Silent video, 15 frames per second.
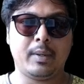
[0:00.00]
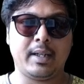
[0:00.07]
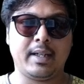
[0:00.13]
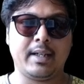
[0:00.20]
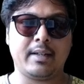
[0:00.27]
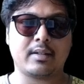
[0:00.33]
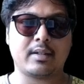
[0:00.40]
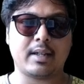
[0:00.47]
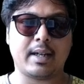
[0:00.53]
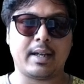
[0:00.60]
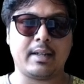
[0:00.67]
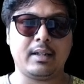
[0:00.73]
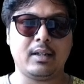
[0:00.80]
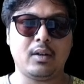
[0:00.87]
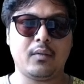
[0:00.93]
place
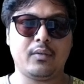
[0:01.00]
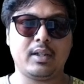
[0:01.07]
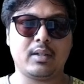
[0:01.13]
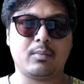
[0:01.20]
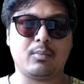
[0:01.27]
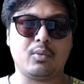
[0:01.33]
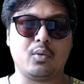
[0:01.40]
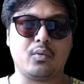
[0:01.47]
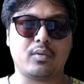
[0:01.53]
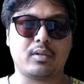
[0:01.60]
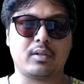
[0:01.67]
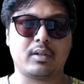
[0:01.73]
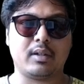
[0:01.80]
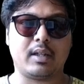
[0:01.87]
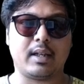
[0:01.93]
any of these
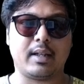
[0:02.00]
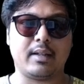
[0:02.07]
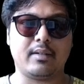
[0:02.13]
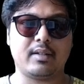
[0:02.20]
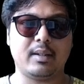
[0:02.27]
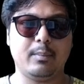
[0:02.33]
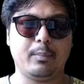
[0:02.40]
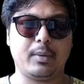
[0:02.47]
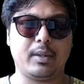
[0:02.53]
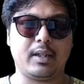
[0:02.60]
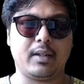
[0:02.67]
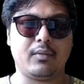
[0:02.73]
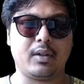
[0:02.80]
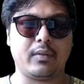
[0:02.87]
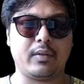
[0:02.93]
moves, then
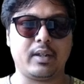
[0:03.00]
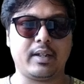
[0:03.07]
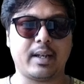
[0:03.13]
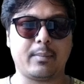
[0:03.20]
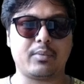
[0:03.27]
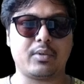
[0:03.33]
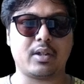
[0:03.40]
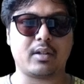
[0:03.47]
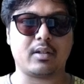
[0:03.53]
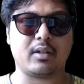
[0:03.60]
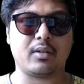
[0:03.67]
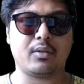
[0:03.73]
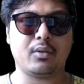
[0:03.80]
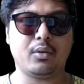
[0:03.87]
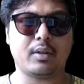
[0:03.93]
simply we will capture
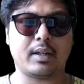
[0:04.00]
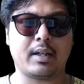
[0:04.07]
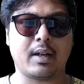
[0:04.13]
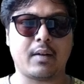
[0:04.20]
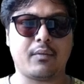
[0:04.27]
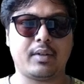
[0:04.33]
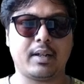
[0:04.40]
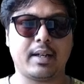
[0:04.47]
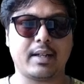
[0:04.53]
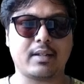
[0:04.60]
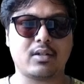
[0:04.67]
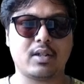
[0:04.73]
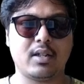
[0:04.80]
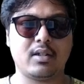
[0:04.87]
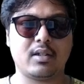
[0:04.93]
the rook, and after
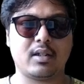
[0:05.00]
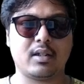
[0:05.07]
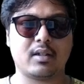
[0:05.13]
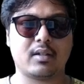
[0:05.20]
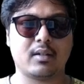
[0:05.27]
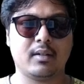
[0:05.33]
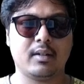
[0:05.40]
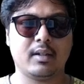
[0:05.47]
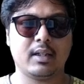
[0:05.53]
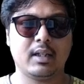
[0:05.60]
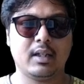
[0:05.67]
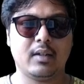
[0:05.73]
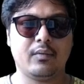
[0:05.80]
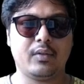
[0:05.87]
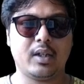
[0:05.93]
exchanges
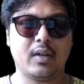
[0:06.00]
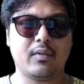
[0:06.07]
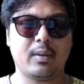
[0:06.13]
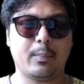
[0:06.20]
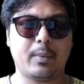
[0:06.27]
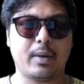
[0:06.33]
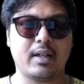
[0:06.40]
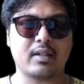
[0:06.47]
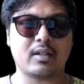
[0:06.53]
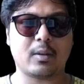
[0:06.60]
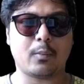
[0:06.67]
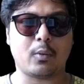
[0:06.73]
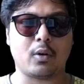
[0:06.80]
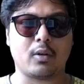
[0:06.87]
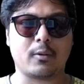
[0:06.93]
we have a
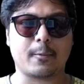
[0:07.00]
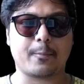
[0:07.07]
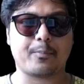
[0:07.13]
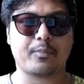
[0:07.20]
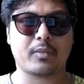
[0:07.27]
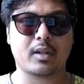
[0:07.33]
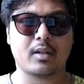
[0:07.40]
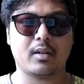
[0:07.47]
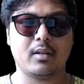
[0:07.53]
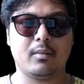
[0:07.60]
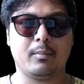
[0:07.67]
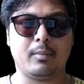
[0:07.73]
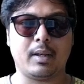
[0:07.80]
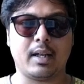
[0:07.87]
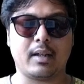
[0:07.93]
passed upon,
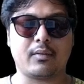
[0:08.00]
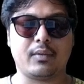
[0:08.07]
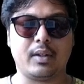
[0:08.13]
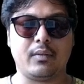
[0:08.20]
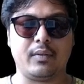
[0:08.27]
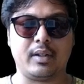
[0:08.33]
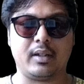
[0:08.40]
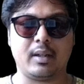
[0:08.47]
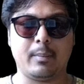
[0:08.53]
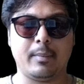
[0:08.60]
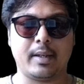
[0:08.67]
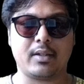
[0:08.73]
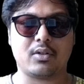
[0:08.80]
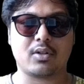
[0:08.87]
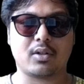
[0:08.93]
black will win the
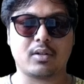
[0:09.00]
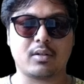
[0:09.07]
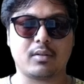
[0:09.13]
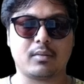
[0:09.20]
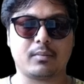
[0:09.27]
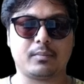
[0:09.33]
match.